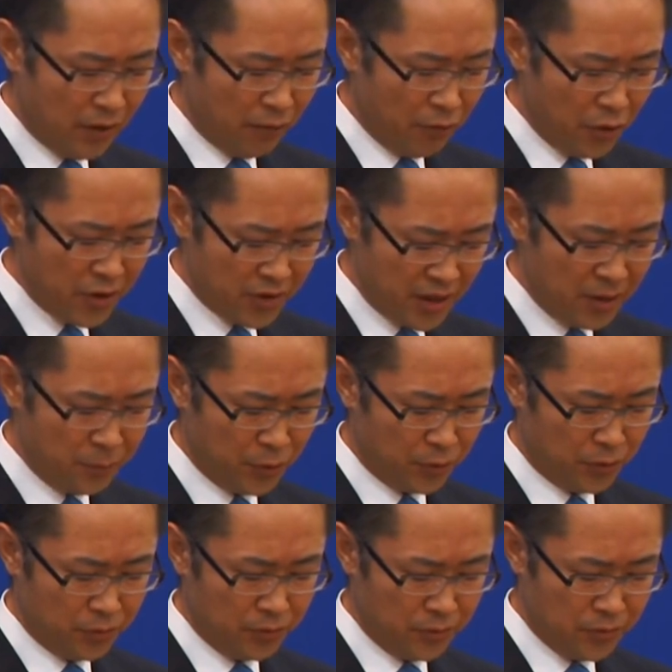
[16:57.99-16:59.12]
For
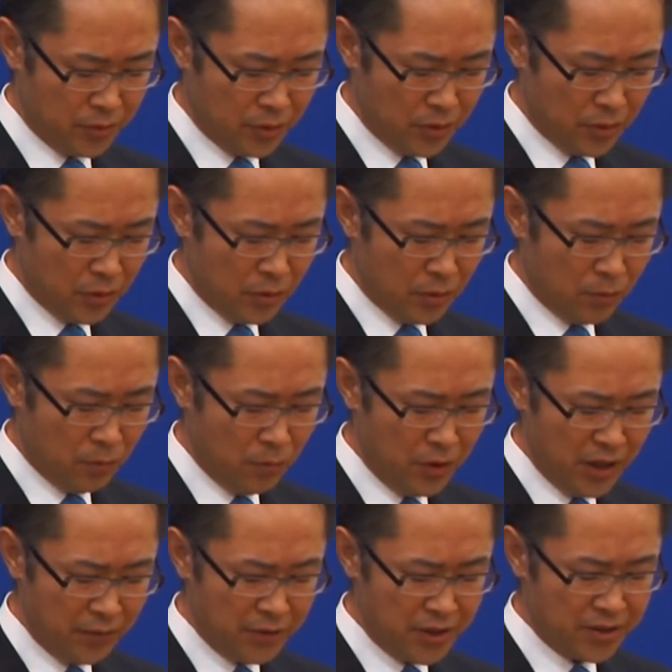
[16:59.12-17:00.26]
example, we
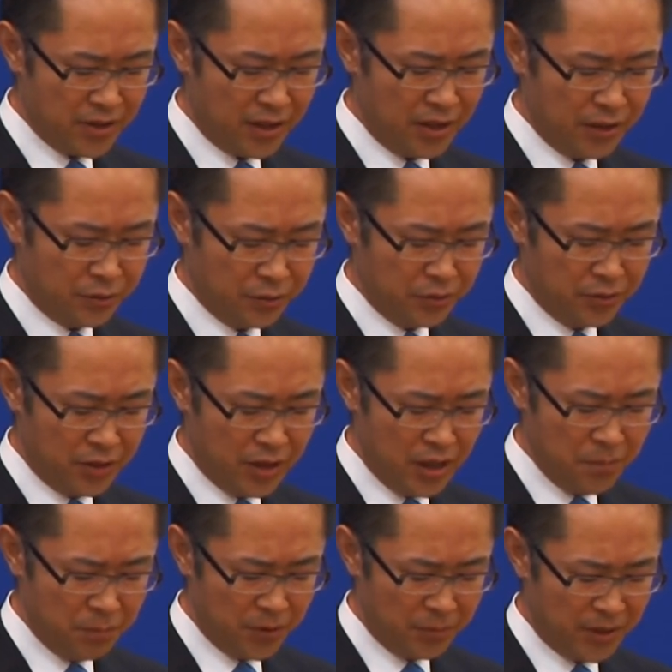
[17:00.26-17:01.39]
have decided to
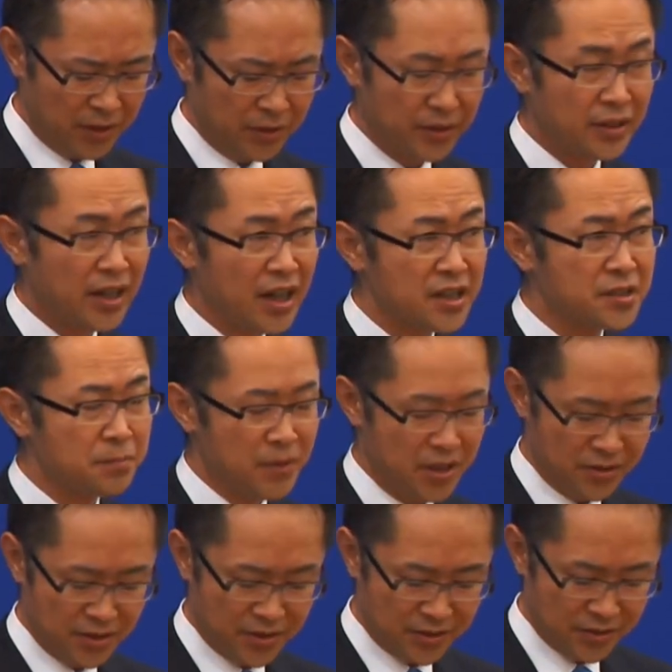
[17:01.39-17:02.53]
implement tax
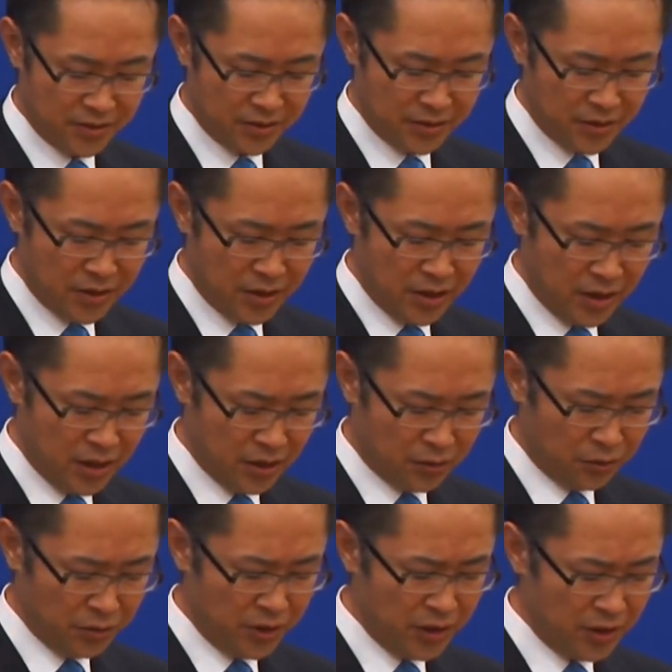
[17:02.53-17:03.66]
measures,
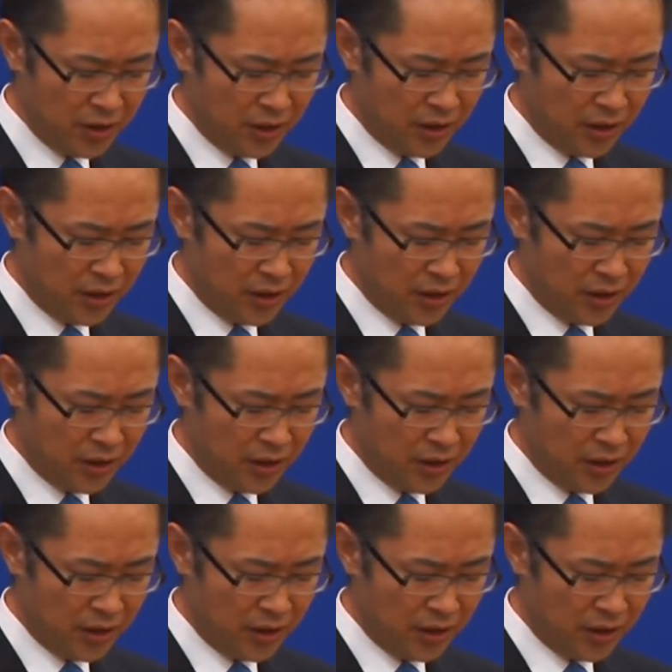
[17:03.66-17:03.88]
including